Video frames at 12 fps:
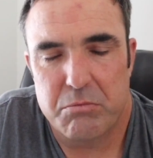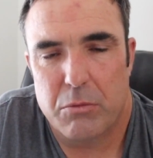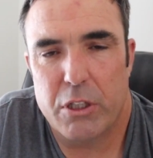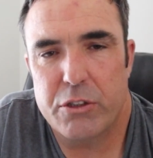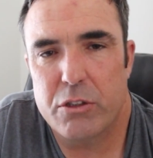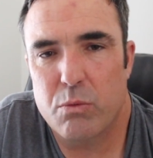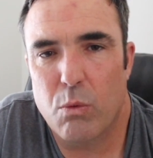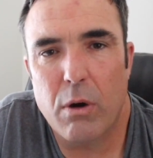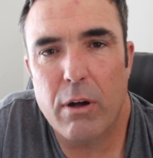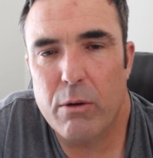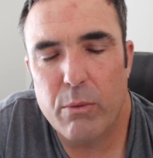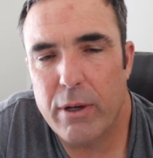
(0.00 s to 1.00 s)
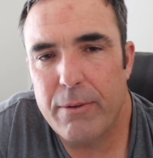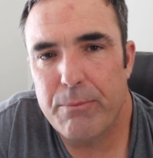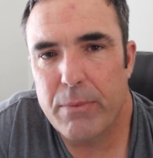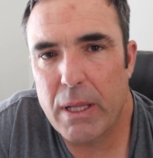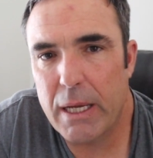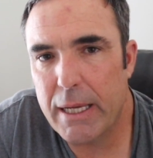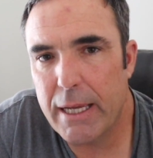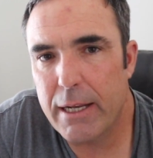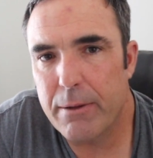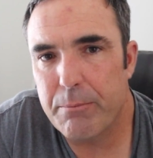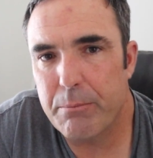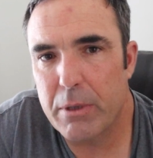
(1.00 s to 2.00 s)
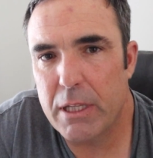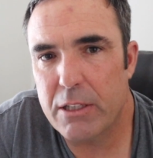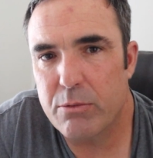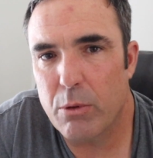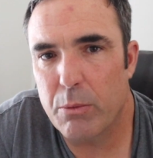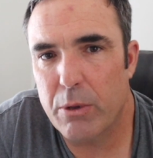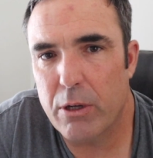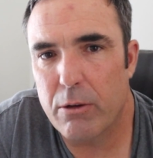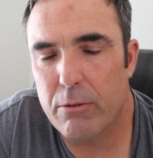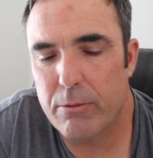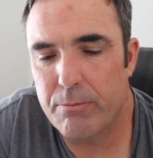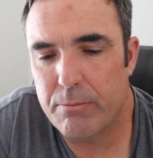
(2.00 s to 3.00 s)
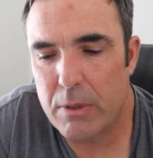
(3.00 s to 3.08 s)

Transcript: it's just water weight. I get it, but that's where we're going.